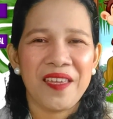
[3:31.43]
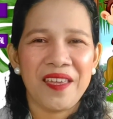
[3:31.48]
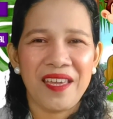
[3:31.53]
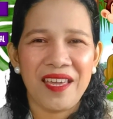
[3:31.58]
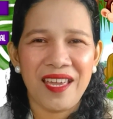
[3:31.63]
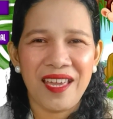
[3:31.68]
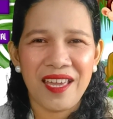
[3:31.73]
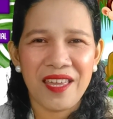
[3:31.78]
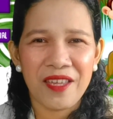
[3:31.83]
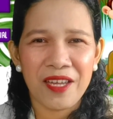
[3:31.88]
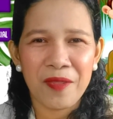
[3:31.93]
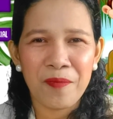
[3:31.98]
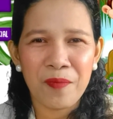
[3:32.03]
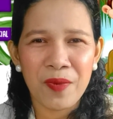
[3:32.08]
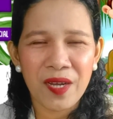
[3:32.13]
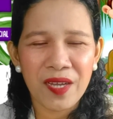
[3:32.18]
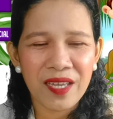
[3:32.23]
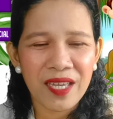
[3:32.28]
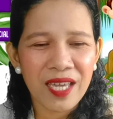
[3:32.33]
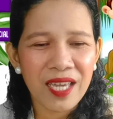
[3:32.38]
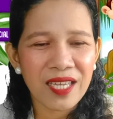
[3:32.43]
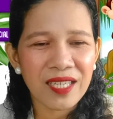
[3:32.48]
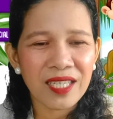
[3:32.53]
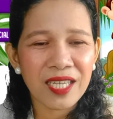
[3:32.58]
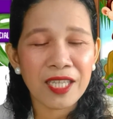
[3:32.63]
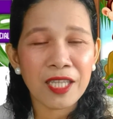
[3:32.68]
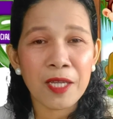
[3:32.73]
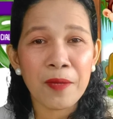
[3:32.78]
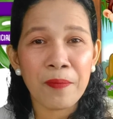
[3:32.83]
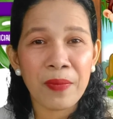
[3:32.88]
Hey, that monkey is
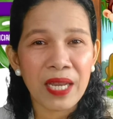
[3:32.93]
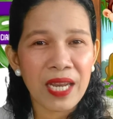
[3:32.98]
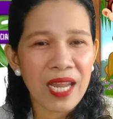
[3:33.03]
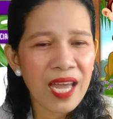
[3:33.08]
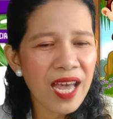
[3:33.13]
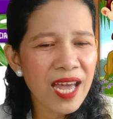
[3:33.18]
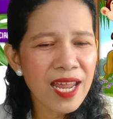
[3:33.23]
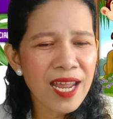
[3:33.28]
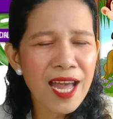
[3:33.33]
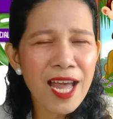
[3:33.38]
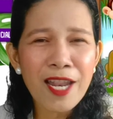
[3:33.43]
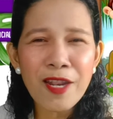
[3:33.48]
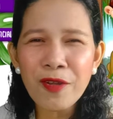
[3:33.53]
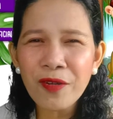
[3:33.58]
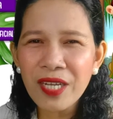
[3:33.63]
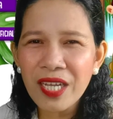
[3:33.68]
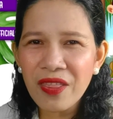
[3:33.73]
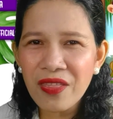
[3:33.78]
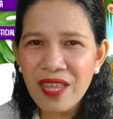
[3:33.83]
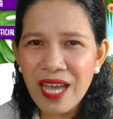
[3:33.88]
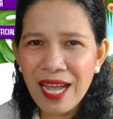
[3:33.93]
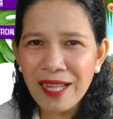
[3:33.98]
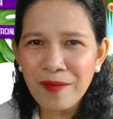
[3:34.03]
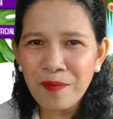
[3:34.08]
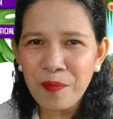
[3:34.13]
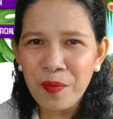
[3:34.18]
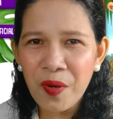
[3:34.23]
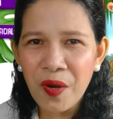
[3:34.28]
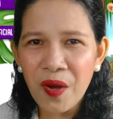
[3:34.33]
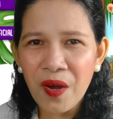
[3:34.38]
eating banana. Look at that
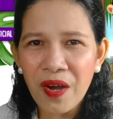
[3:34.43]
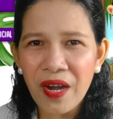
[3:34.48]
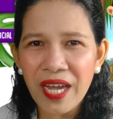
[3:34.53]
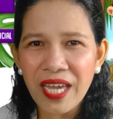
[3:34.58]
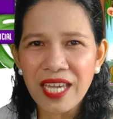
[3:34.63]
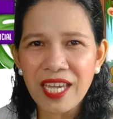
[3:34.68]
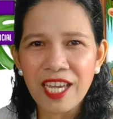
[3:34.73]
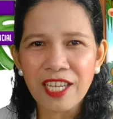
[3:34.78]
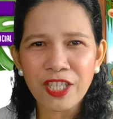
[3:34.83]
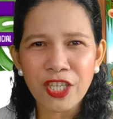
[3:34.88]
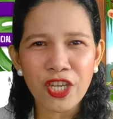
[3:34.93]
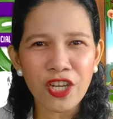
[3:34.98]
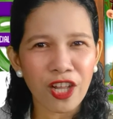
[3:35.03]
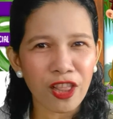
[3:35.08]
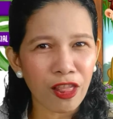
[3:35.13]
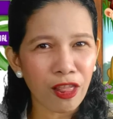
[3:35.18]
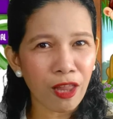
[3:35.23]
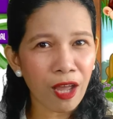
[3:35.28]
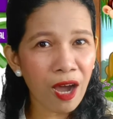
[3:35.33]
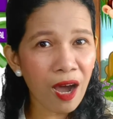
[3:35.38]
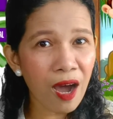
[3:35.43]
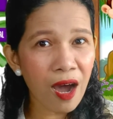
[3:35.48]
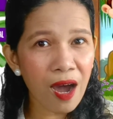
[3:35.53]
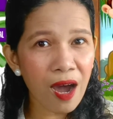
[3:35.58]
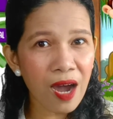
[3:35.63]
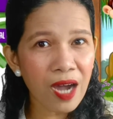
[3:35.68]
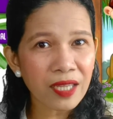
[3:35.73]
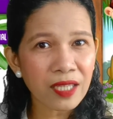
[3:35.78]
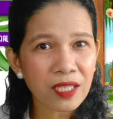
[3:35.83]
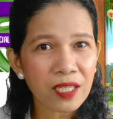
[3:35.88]
boy eating a
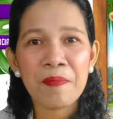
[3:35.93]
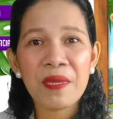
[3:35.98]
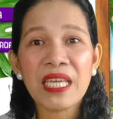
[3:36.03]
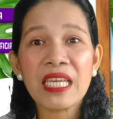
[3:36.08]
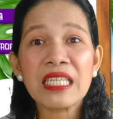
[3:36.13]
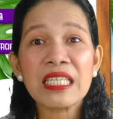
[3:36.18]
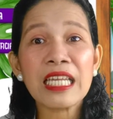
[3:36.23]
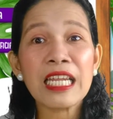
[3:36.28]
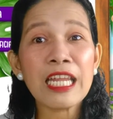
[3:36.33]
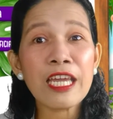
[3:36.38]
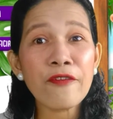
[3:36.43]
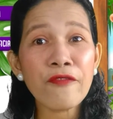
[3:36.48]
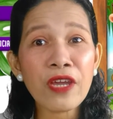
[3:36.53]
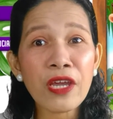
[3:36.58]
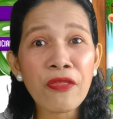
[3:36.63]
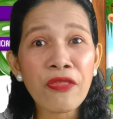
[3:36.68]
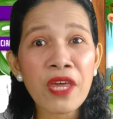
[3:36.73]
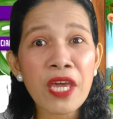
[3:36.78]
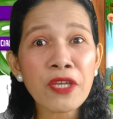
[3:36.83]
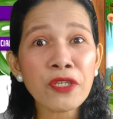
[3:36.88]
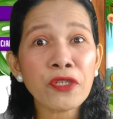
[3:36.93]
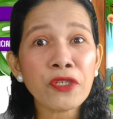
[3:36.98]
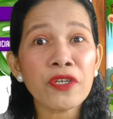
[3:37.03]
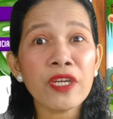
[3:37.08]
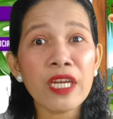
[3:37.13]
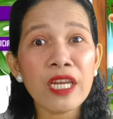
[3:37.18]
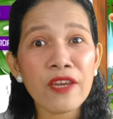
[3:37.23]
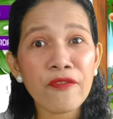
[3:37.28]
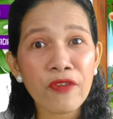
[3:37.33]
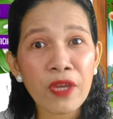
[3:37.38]
lot because living things or
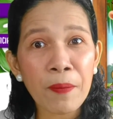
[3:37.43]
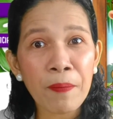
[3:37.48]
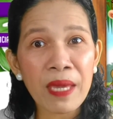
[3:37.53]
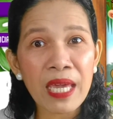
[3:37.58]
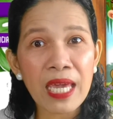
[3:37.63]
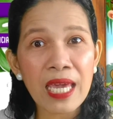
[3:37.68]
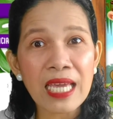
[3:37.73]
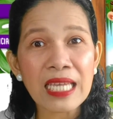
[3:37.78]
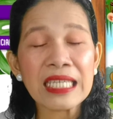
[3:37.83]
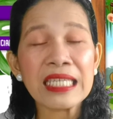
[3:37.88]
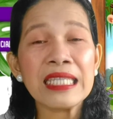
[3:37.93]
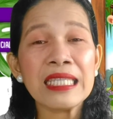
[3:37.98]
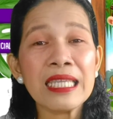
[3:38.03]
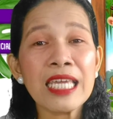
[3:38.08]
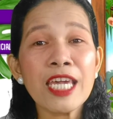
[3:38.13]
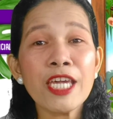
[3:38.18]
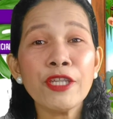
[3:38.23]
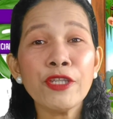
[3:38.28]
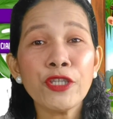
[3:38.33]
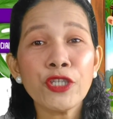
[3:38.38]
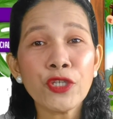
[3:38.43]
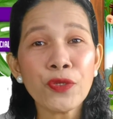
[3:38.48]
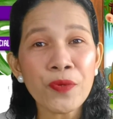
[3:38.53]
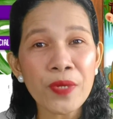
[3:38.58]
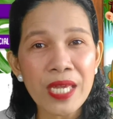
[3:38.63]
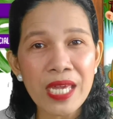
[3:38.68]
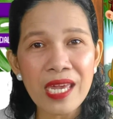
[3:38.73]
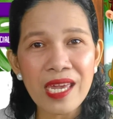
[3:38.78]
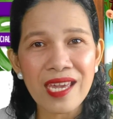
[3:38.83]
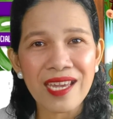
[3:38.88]
living beings need to
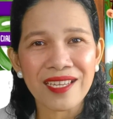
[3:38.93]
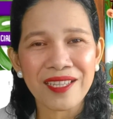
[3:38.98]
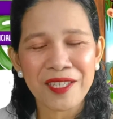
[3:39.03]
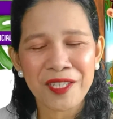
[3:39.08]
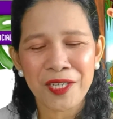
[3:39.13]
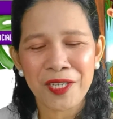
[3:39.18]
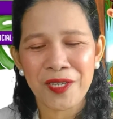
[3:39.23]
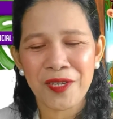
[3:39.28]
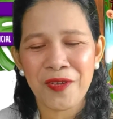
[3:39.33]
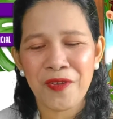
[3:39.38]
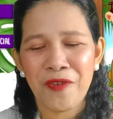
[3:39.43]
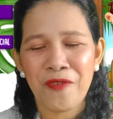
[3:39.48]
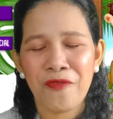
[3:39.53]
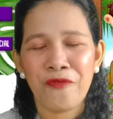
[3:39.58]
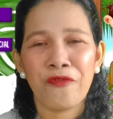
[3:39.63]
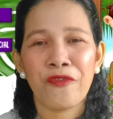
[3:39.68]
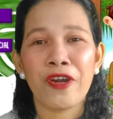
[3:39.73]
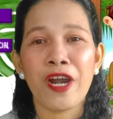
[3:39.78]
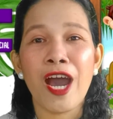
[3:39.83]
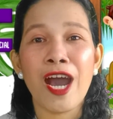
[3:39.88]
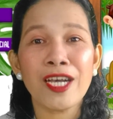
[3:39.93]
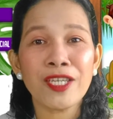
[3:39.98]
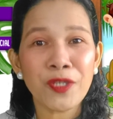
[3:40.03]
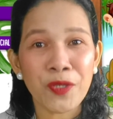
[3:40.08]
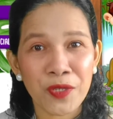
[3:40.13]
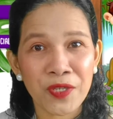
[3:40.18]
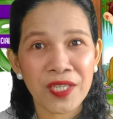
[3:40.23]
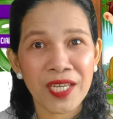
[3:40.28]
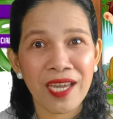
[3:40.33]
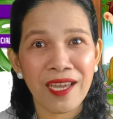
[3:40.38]
eat for us
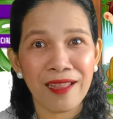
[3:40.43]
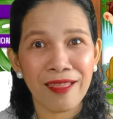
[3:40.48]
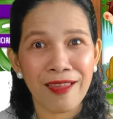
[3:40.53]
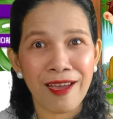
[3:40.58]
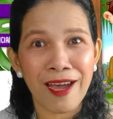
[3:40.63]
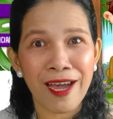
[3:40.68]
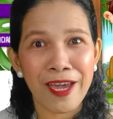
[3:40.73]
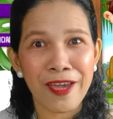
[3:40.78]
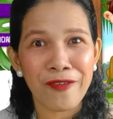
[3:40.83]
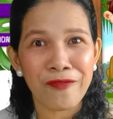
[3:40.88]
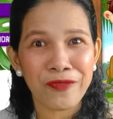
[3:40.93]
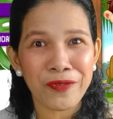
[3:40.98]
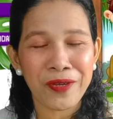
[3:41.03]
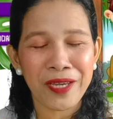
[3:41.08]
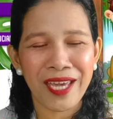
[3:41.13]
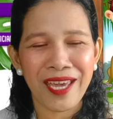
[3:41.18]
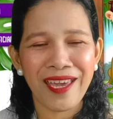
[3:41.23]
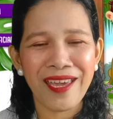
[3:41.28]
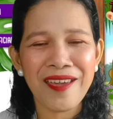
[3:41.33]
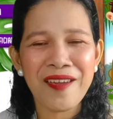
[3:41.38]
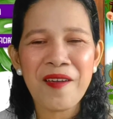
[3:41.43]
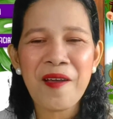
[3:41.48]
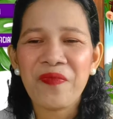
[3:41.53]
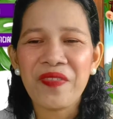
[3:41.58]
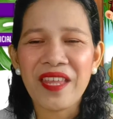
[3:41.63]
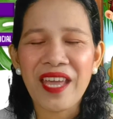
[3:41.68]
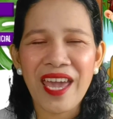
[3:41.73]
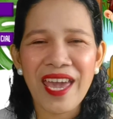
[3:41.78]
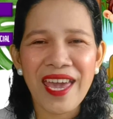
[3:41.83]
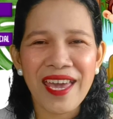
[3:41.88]
to stay alive, okay?
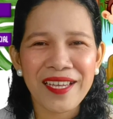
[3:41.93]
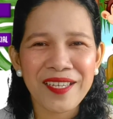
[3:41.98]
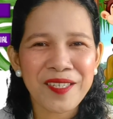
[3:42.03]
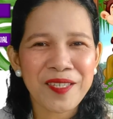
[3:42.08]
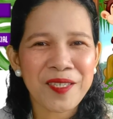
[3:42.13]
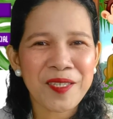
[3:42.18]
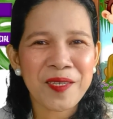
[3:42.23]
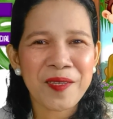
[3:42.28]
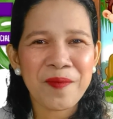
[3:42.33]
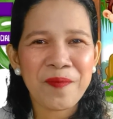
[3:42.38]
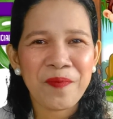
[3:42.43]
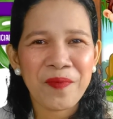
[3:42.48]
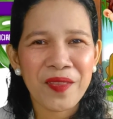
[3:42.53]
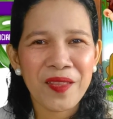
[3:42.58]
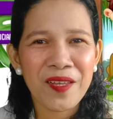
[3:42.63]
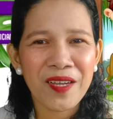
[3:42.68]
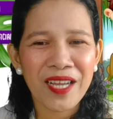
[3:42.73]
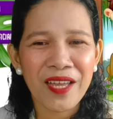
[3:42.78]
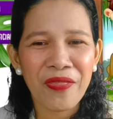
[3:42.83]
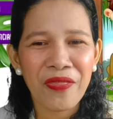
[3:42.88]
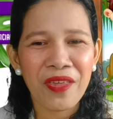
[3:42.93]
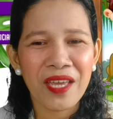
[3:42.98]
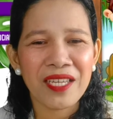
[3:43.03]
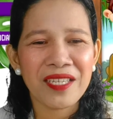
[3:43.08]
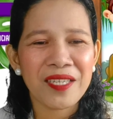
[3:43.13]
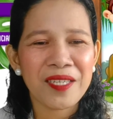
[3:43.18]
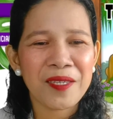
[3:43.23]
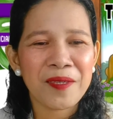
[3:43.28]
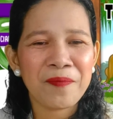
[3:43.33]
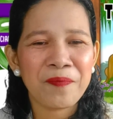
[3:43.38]
Next, look at
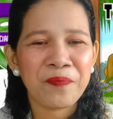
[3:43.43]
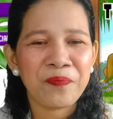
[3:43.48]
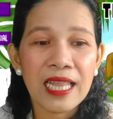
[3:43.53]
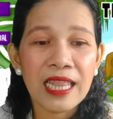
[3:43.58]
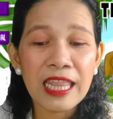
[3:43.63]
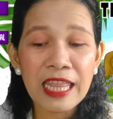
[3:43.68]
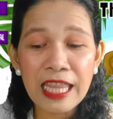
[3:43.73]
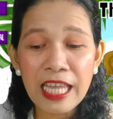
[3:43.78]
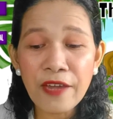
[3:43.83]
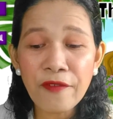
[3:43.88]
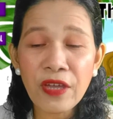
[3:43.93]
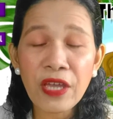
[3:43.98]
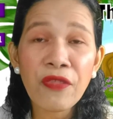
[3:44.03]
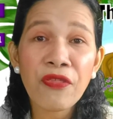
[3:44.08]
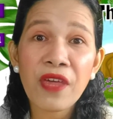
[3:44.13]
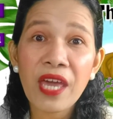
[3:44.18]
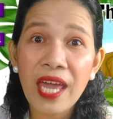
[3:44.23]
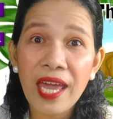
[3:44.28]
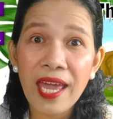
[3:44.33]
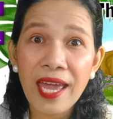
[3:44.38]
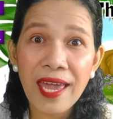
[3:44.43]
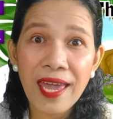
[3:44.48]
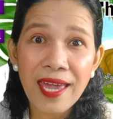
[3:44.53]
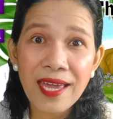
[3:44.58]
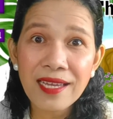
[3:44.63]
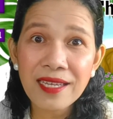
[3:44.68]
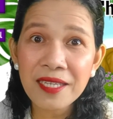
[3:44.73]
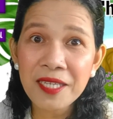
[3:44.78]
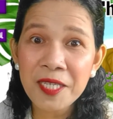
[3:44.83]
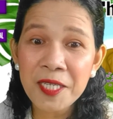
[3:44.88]
this. Living
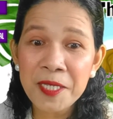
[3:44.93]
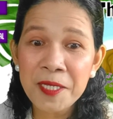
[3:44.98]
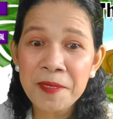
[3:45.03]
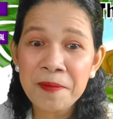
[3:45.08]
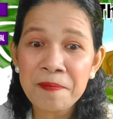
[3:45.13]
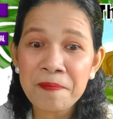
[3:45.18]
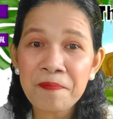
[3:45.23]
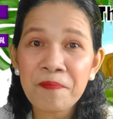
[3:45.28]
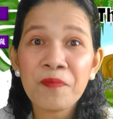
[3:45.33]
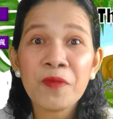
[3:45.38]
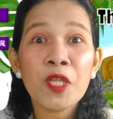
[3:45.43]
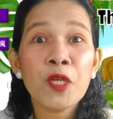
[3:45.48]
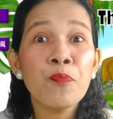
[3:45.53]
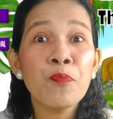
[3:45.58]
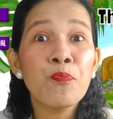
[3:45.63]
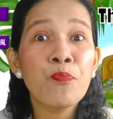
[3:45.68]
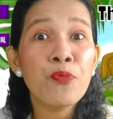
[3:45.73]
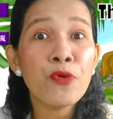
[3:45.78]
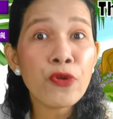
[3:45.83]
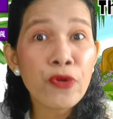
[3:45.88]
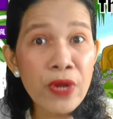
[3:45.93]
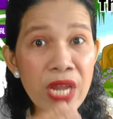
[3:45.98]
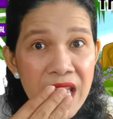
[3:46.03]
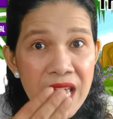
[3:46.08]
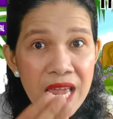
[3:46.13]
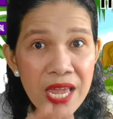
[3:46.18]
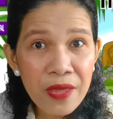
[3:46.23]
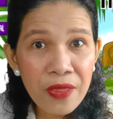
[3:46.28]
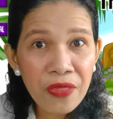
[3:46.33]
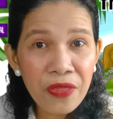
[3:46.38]
things
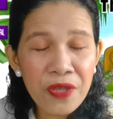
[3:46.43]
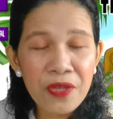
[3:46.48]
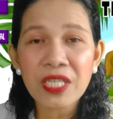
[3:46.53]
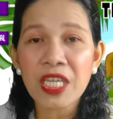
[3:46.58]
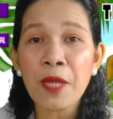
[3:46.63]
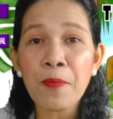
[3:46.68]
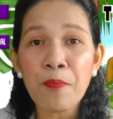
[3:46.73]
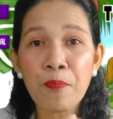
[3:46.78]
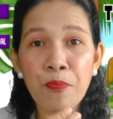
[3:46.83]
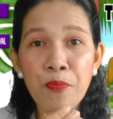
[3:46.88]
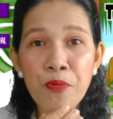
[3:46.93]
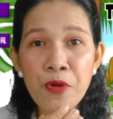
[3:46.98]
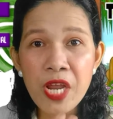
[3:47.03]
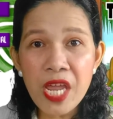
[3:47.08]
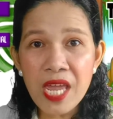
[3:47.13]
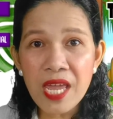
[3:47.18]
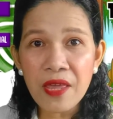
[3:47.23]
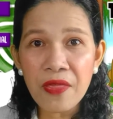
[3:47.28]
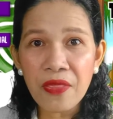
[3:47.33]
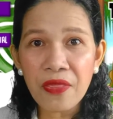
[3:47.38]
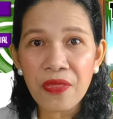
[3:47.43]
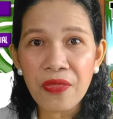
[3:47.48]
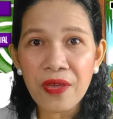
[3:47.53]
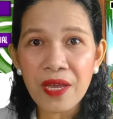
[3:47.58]
breathe. You say breathe.